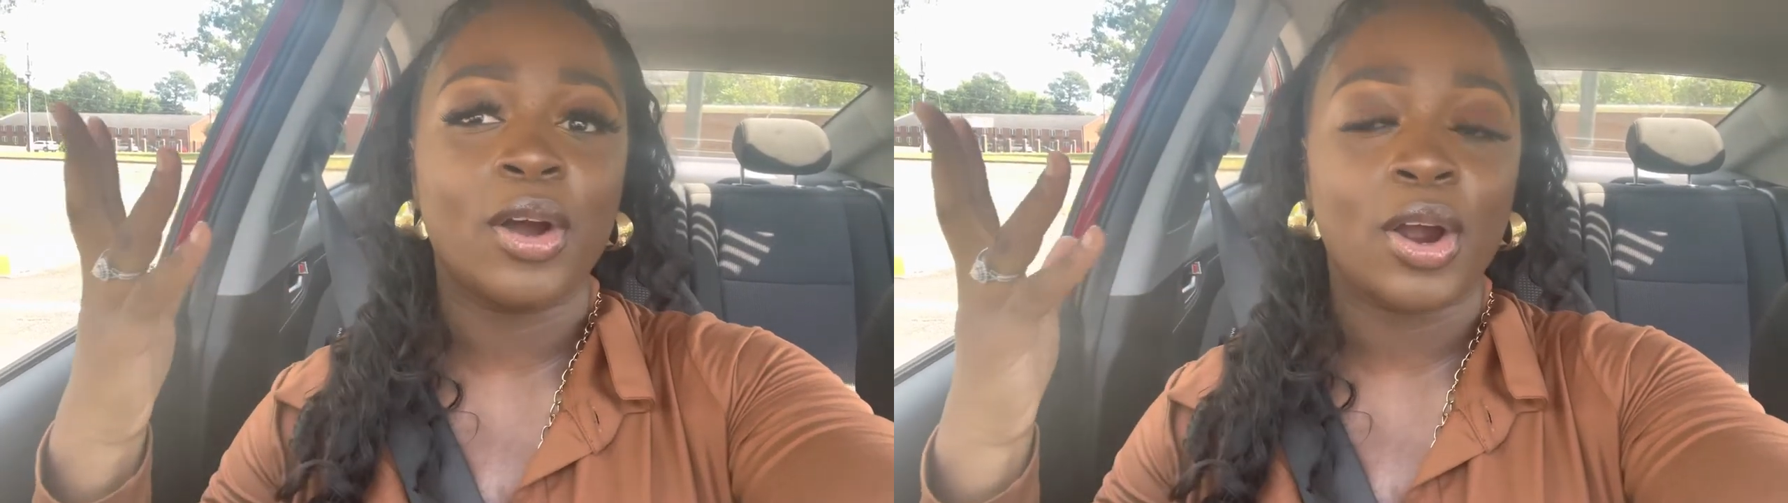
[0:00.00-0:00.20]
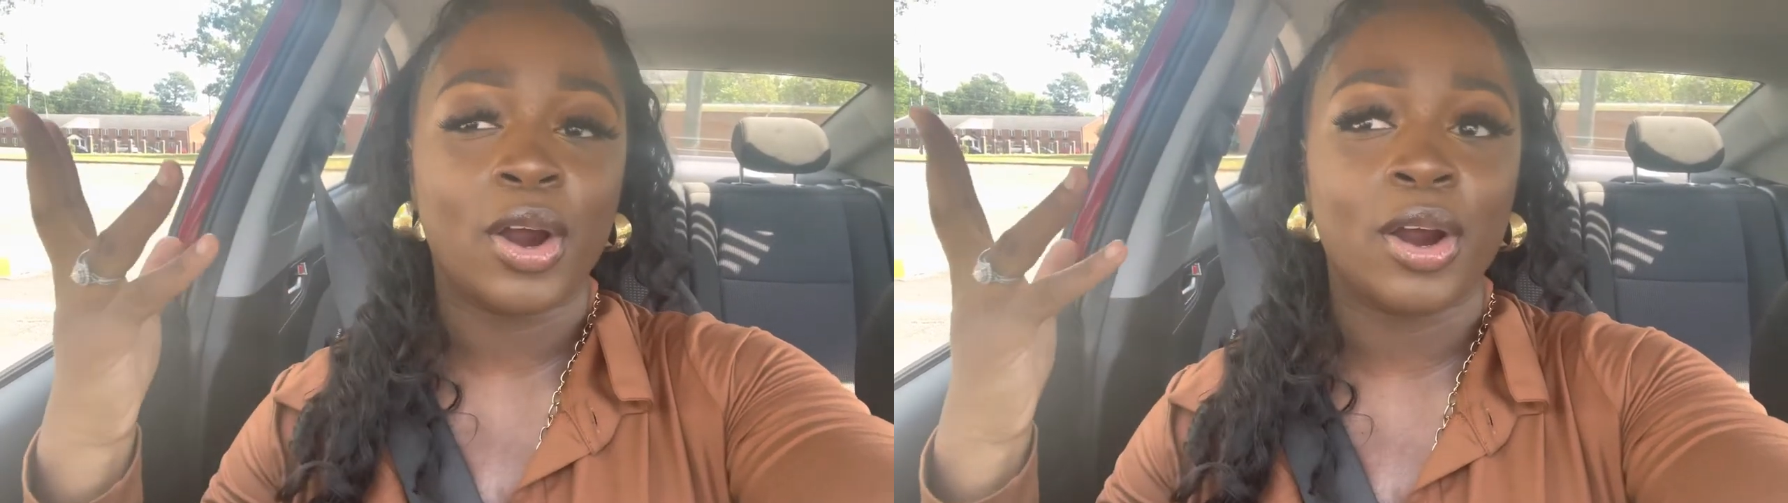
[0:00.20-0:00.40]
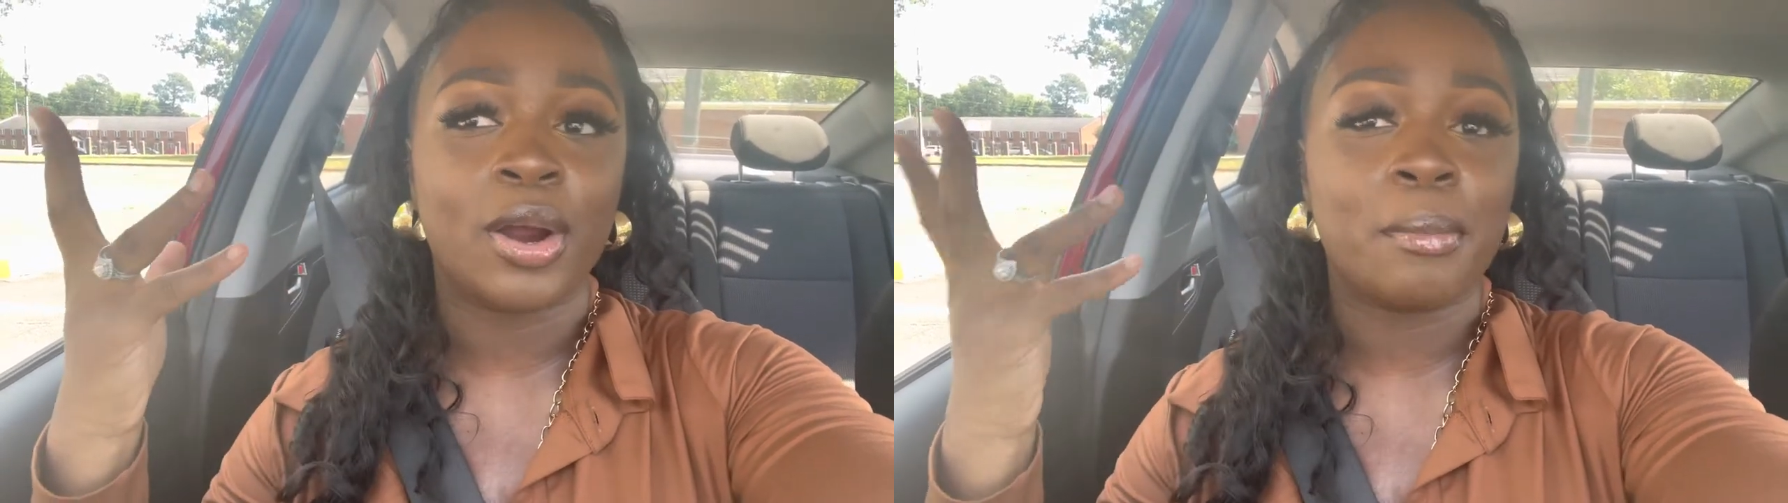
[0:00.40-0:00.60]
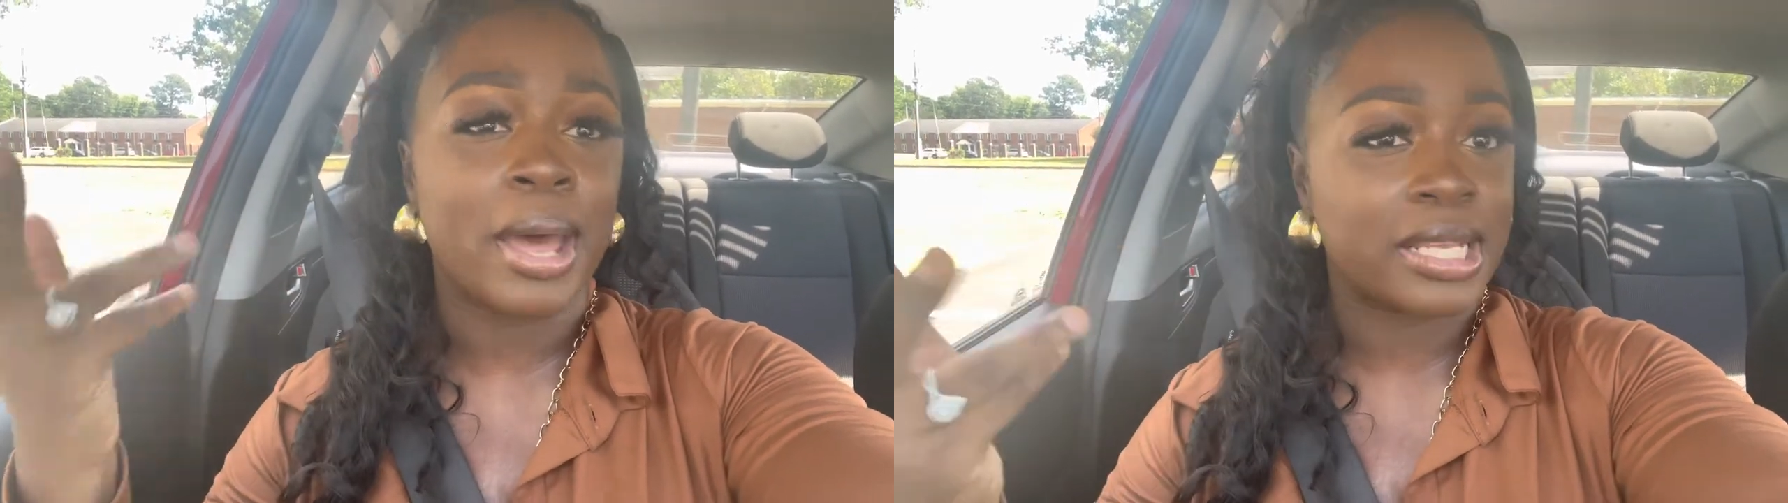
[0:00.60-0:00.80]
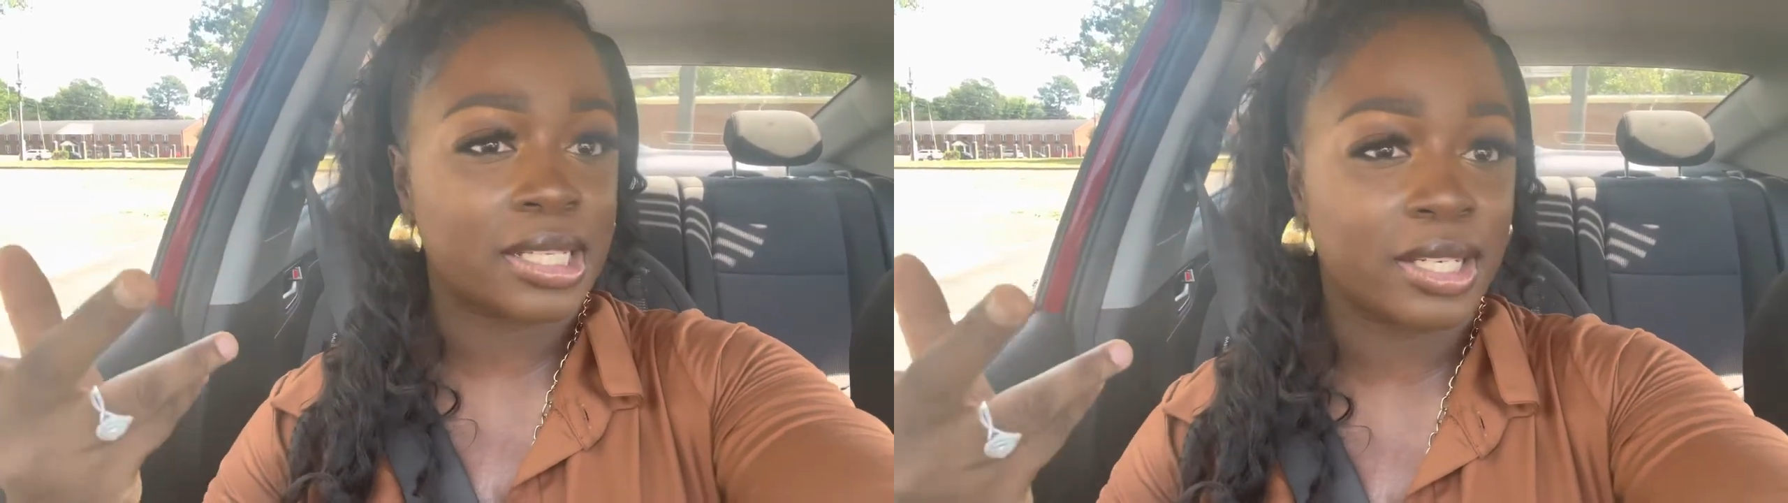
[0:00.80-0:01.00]
her
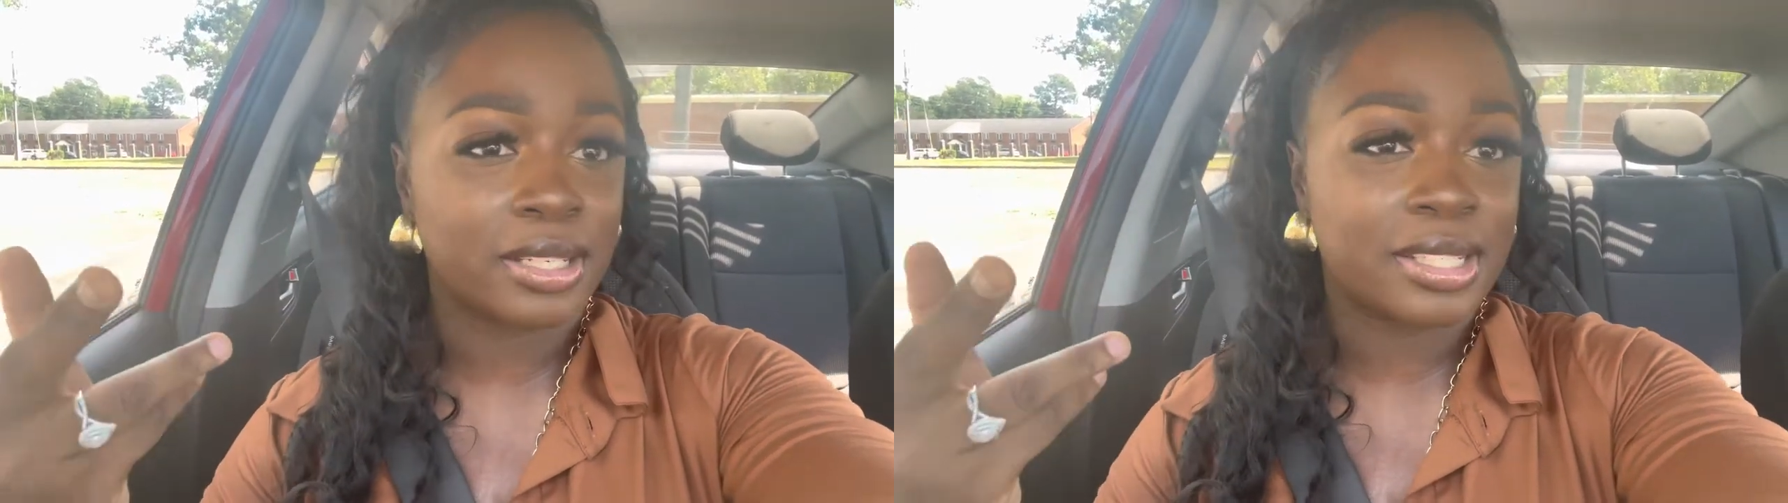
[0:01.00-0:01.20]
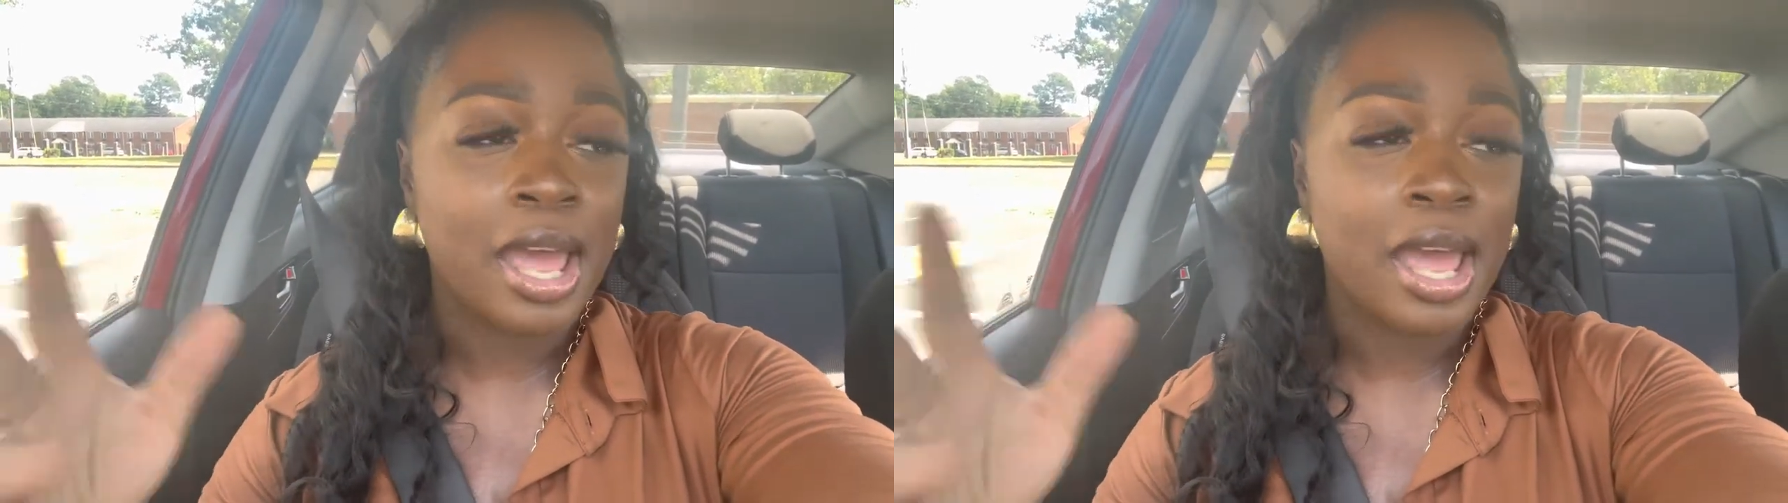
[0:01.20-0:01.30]
master's.